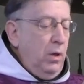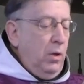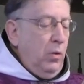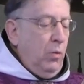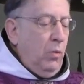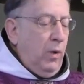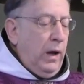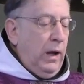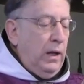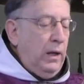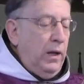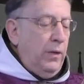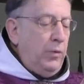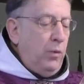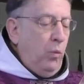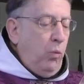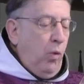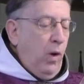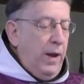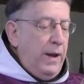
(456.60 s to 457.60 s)
while on
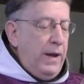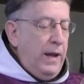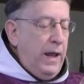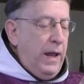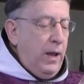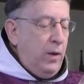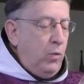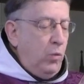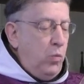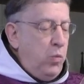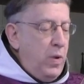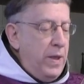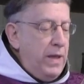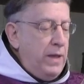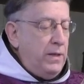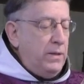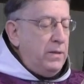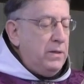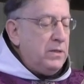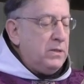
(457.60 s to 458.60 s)
the one hand
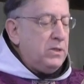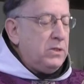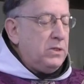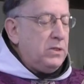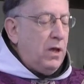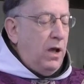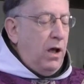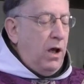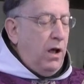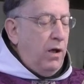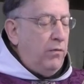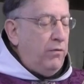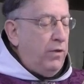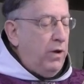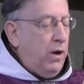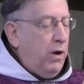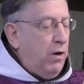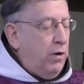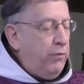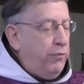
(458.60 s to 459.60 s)
weakness of
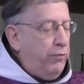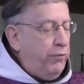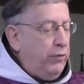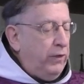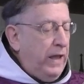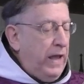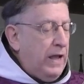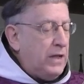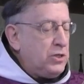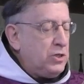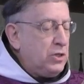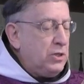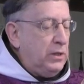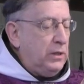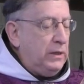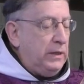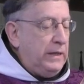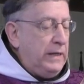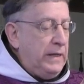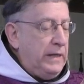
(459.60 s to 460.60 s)
our flesh
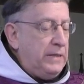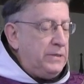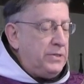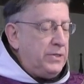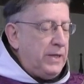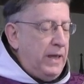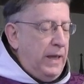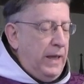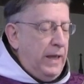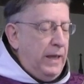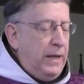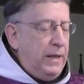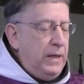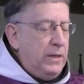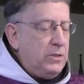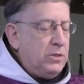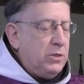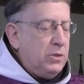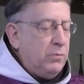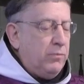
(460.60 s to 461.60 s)
leads
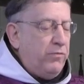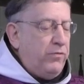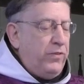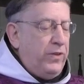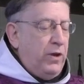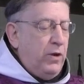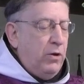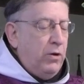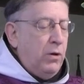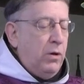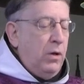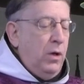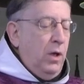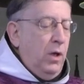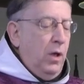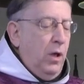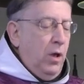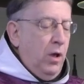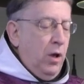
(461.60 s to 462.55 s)
any severe